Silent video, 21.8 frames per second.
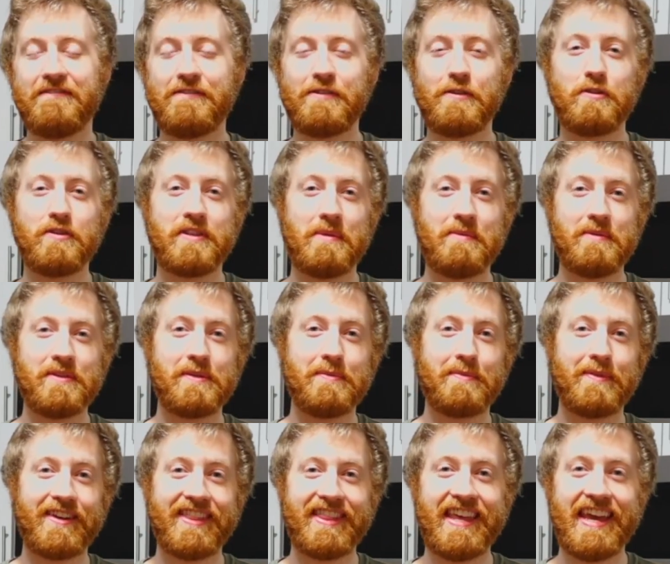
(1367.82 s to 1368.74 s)
for someone's
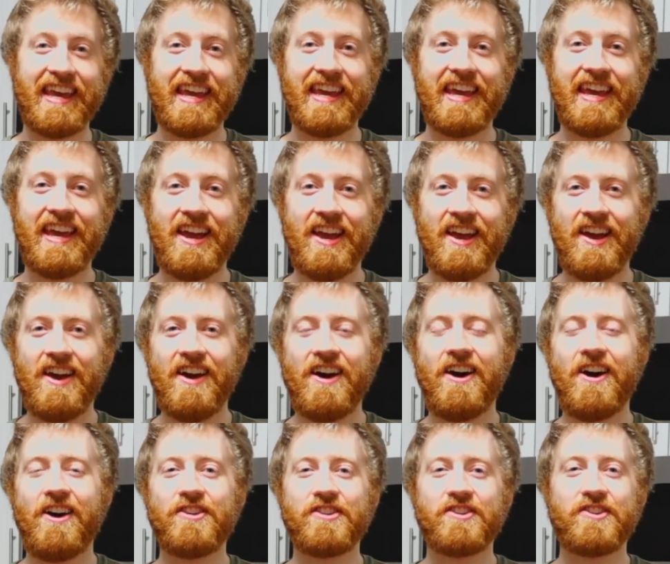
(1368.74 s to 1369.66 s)
birthday.
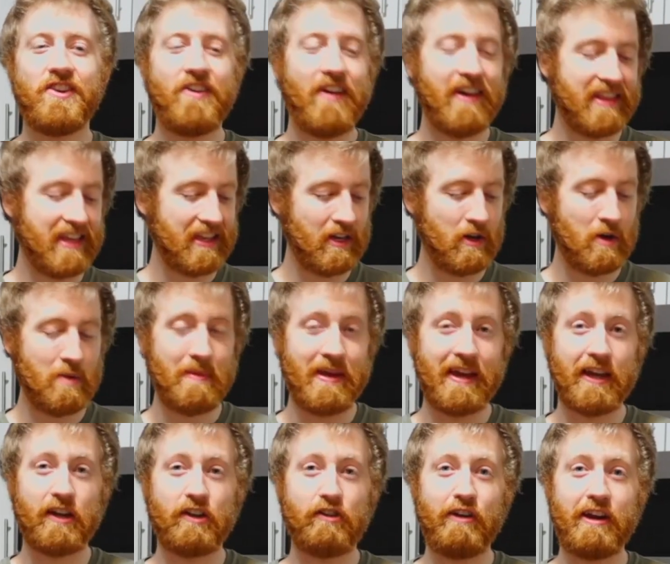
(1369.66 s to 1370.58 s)
Also, I think they would
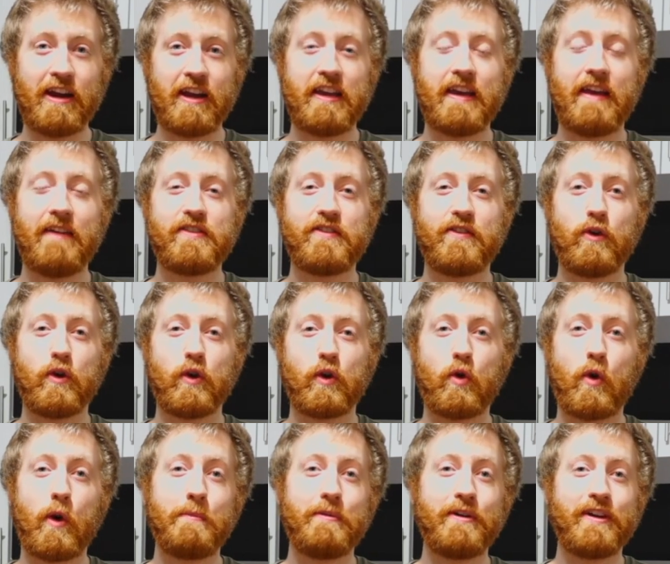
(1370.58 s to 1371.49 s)
make great gifts for
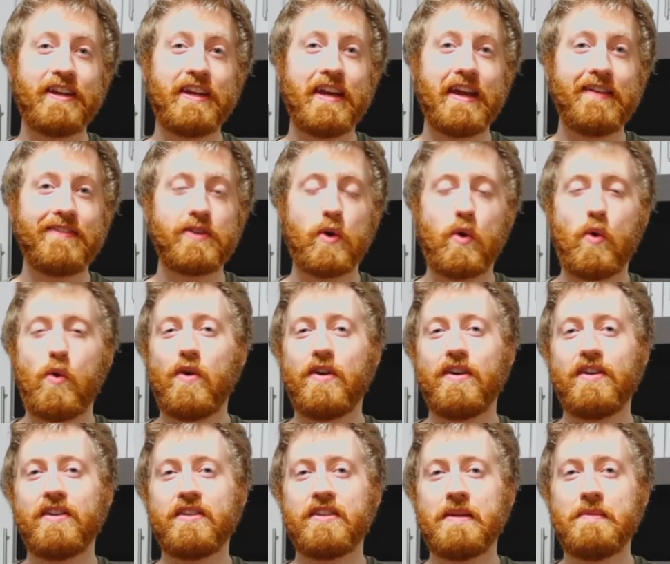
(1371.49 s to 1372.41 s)
corporate gifts
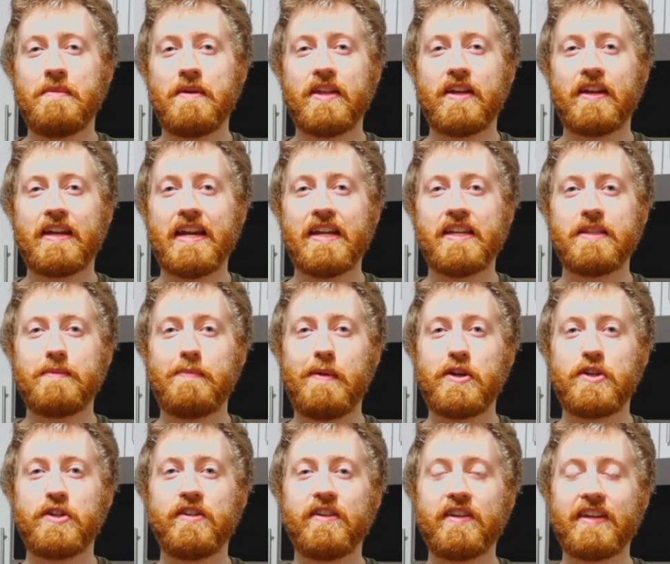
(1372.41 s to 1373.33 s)
or some other kind of
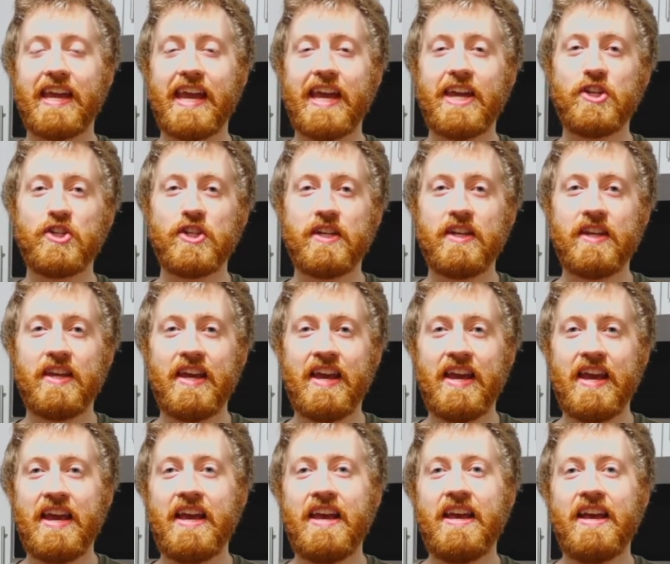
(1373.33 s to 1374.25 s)
special occasion.
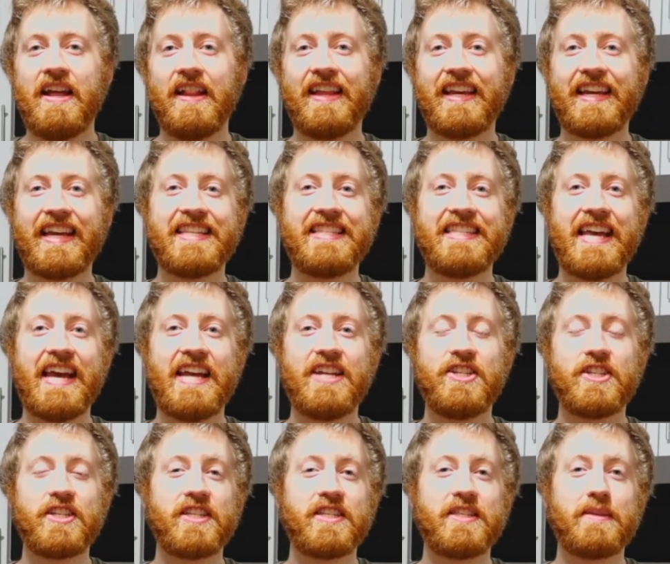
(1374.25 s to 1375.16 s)
Like I said,
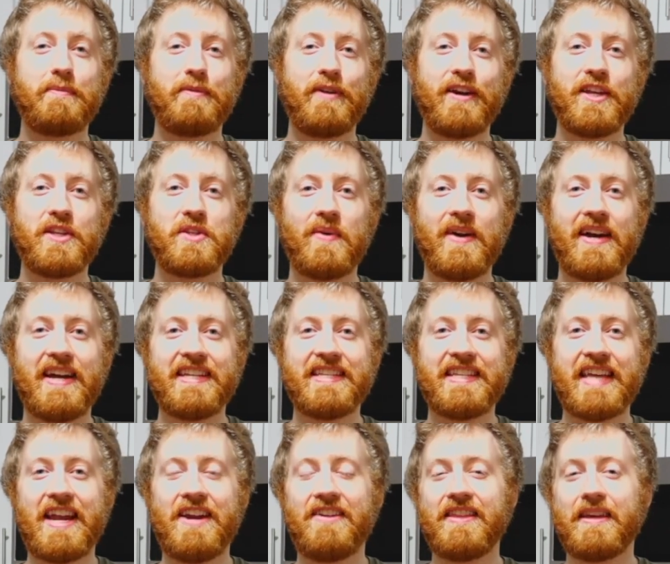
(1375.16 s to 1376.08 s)
just because the price-wise,
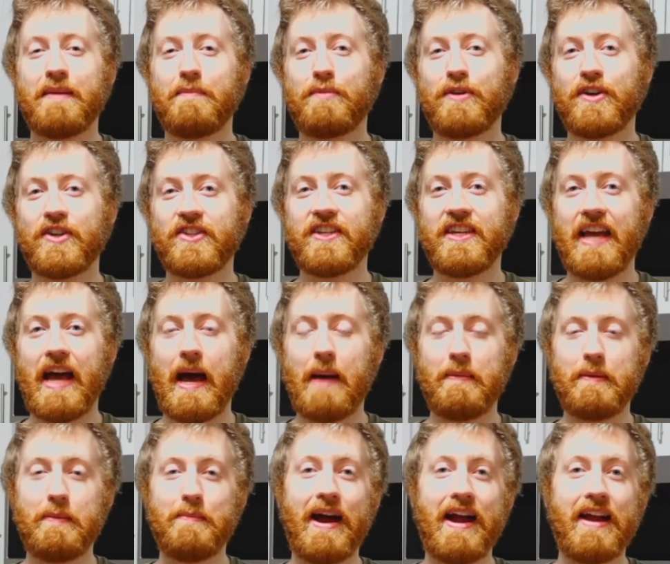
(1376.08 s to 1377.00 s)
I don't think personally I'll
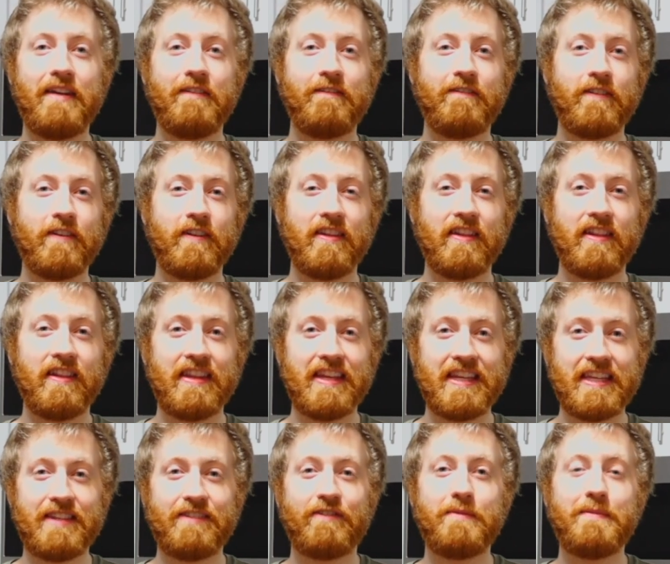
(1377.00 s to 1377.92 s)
be buying
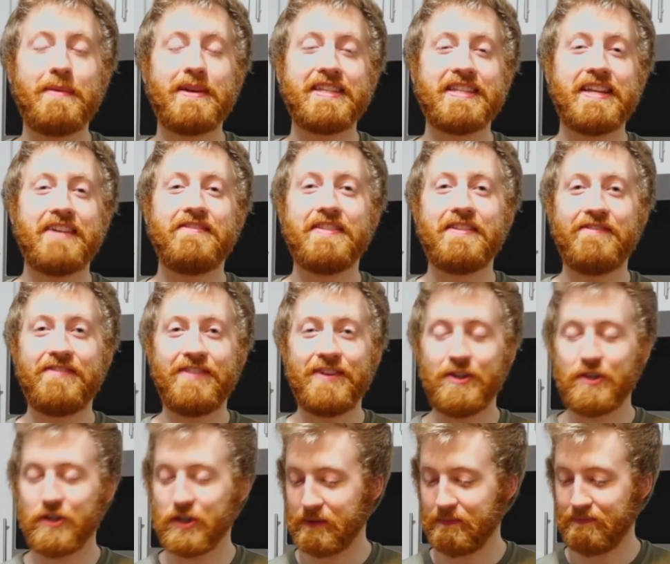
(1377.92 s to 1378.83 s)
these for myself in the
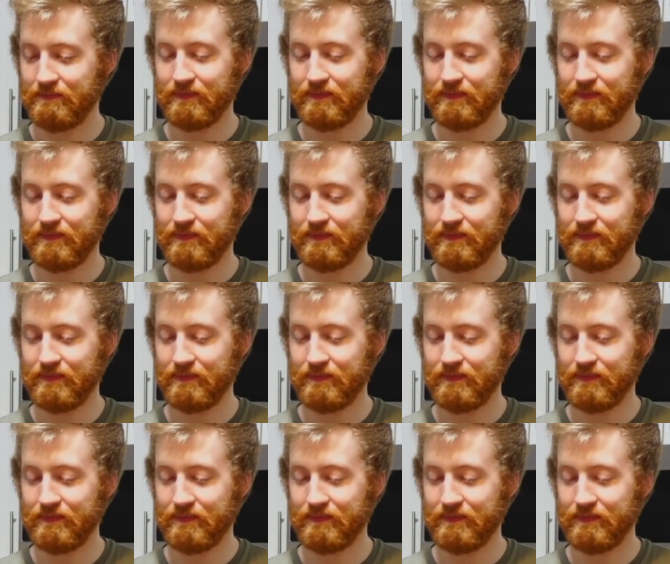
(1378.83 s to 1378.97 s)
future.